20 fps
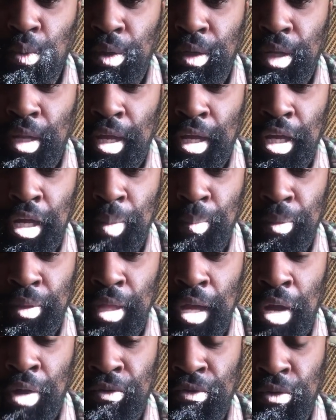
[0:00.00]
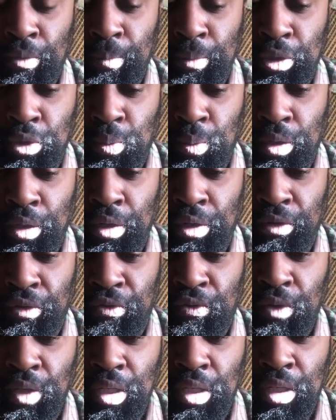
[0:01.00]
one that cometh out from between her
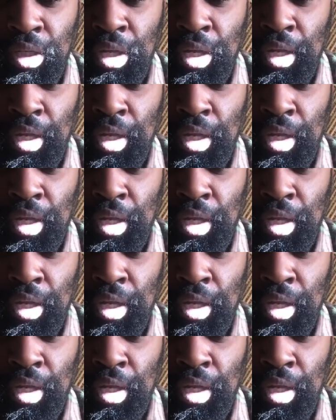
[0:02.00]
feet,